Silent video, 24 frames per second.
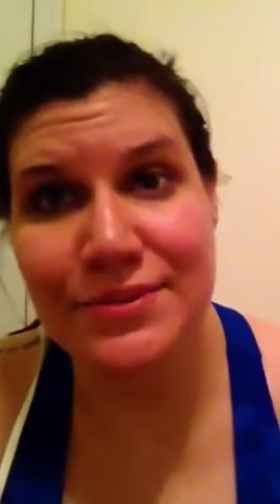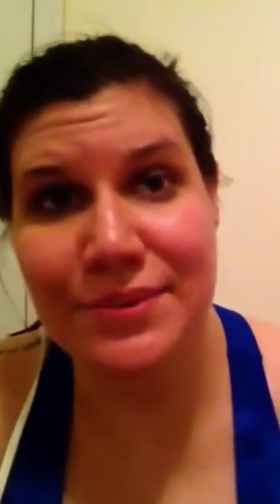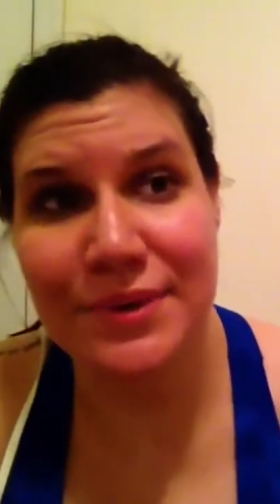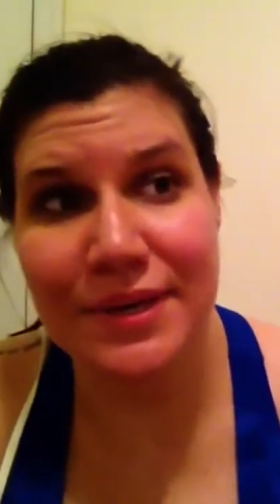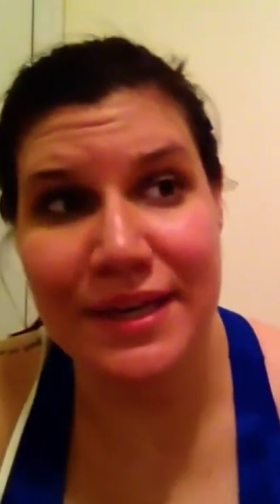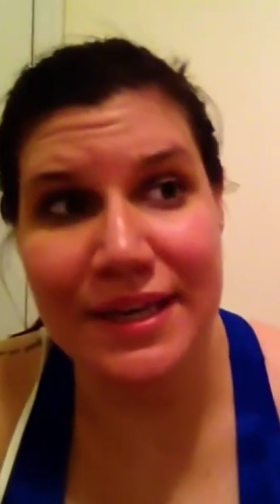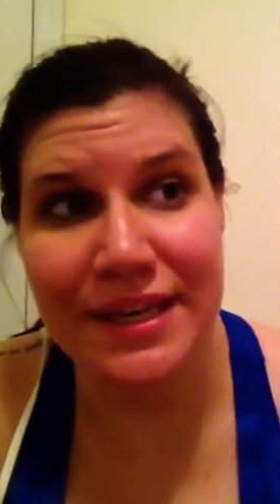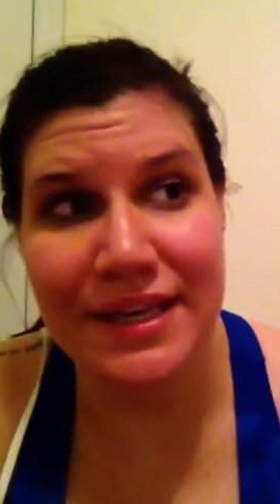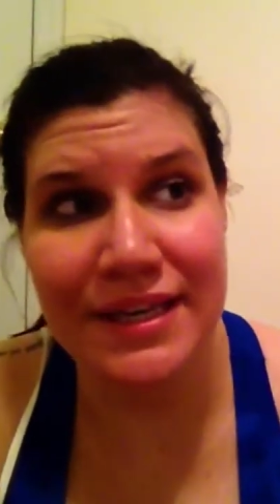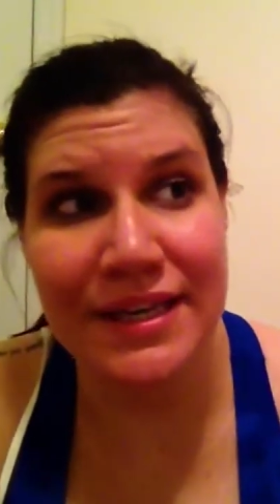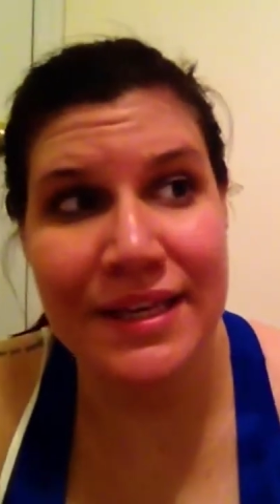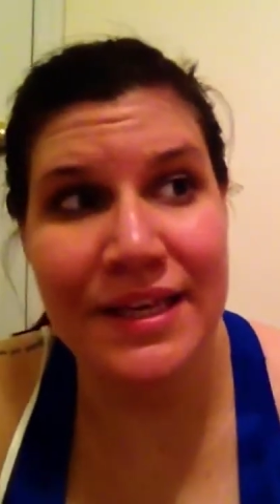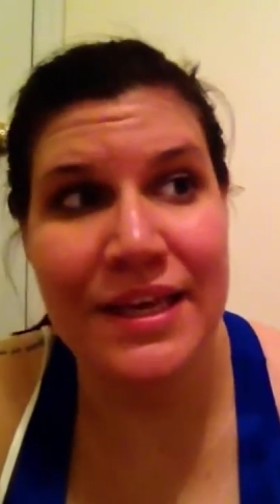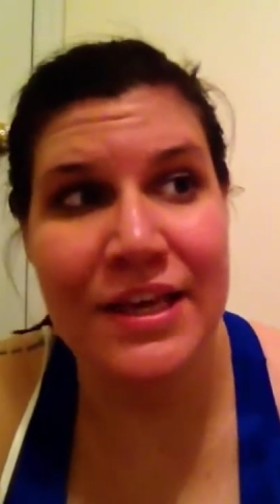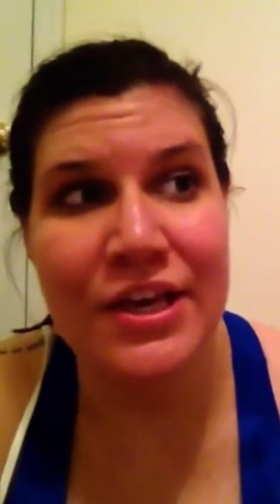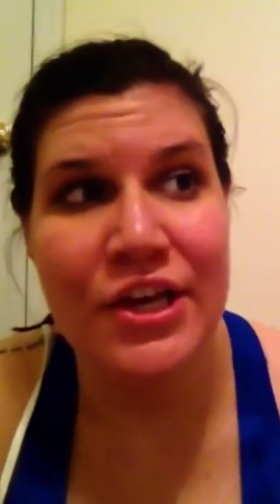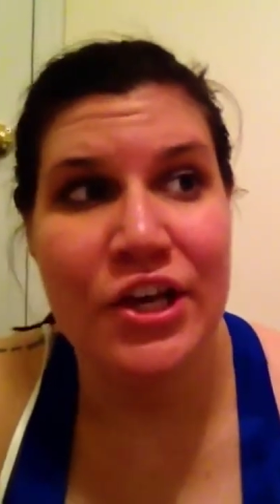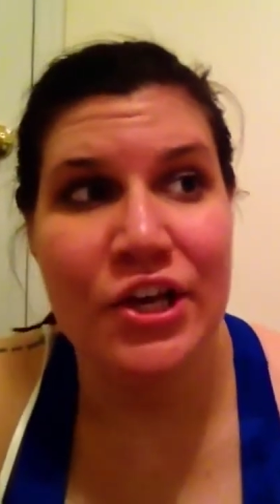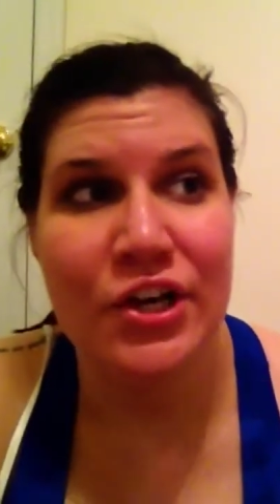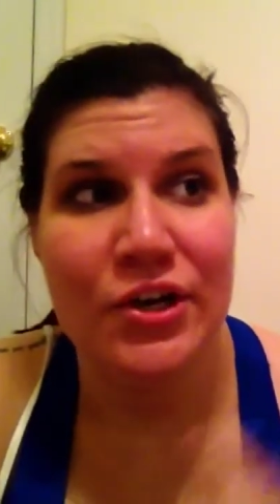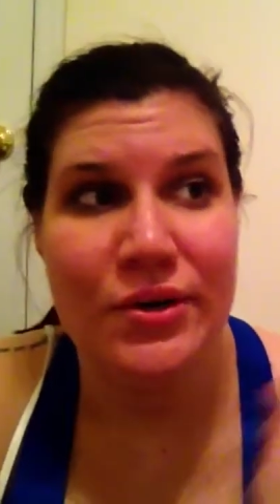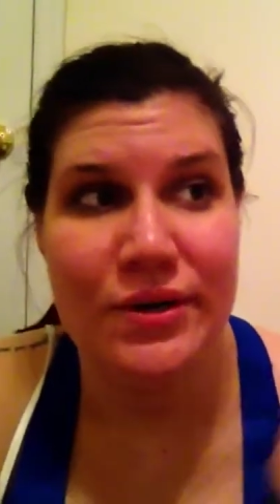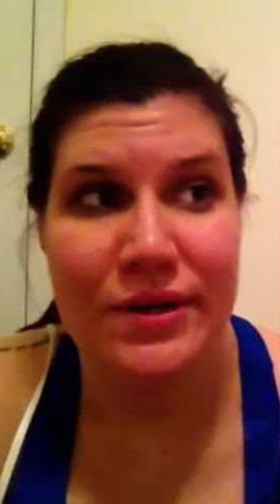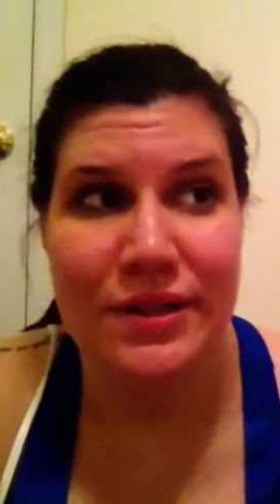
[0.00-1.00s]
week
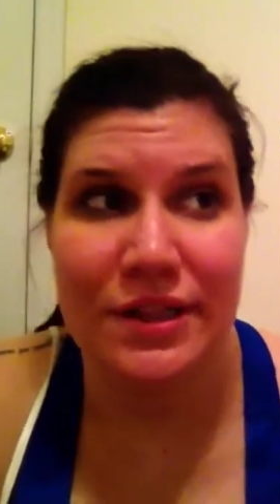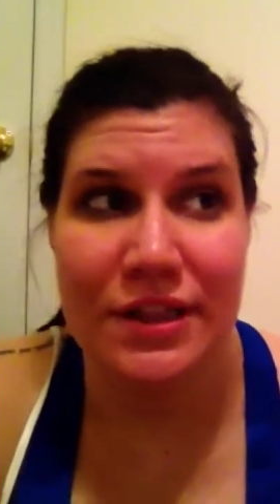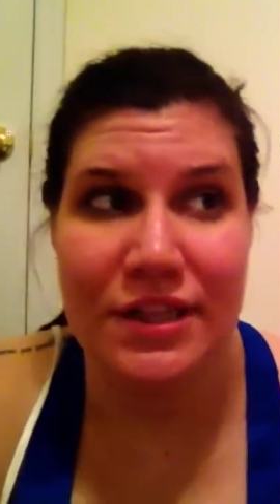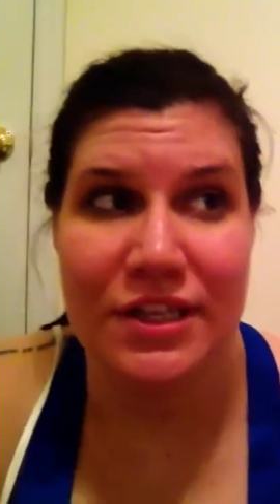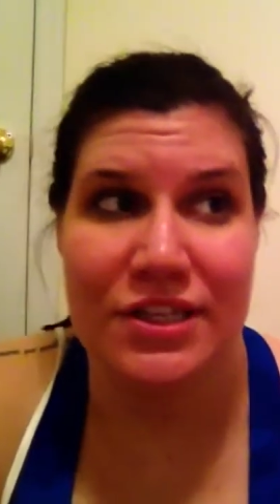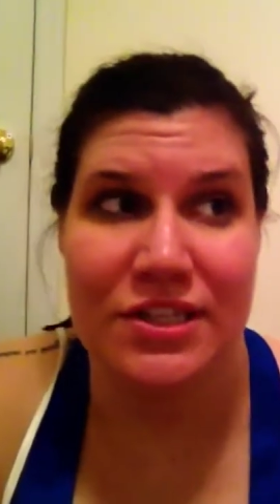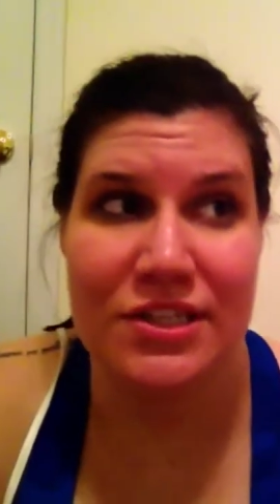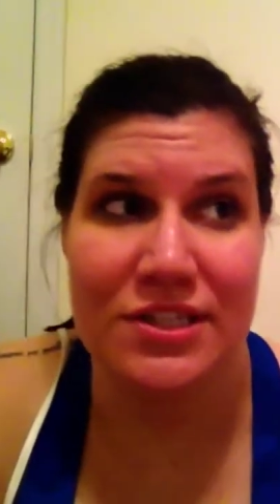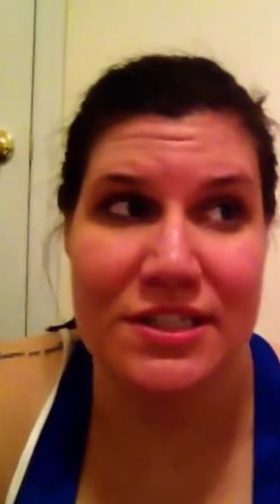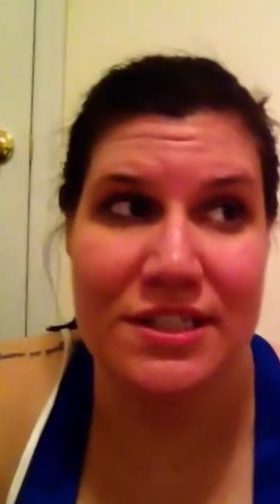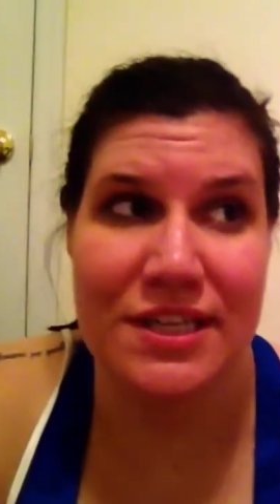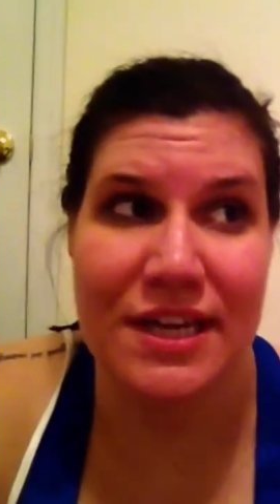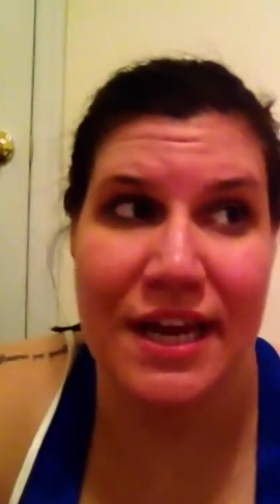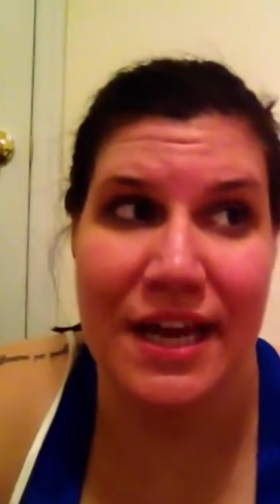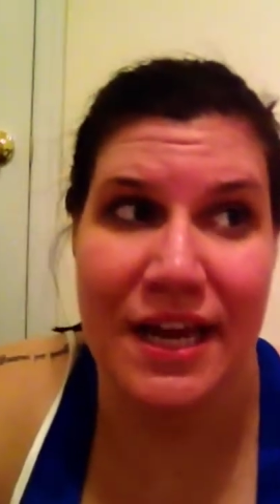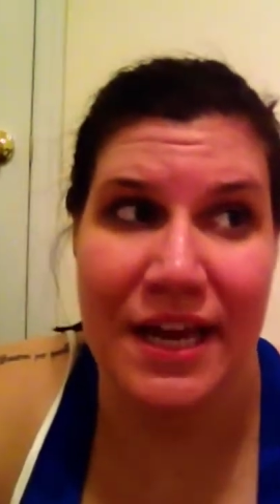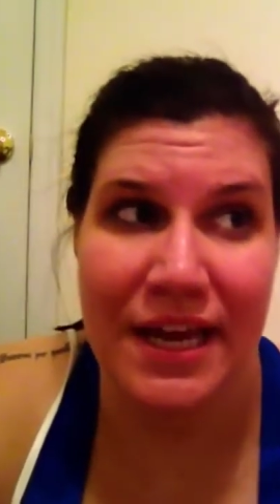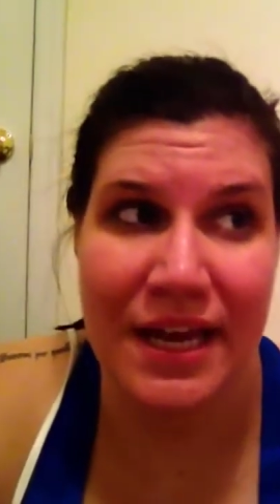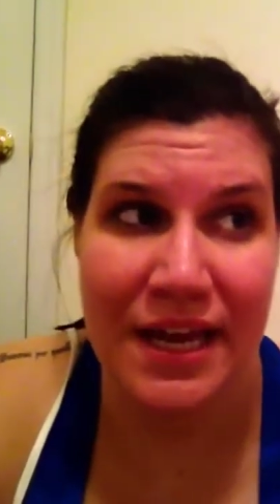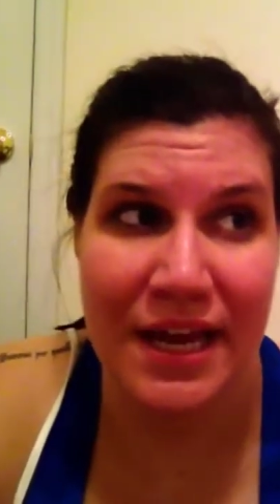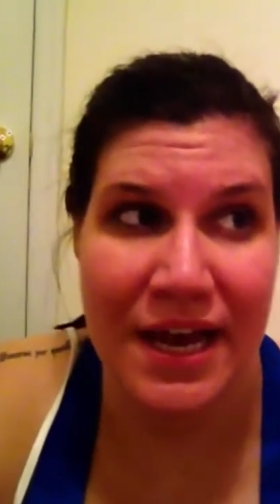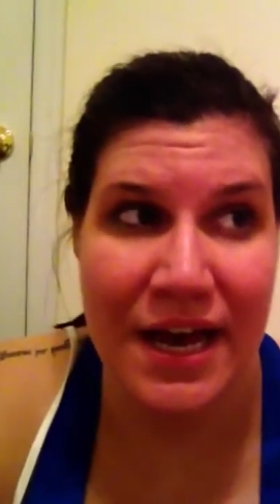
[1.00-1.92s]
on Thursday.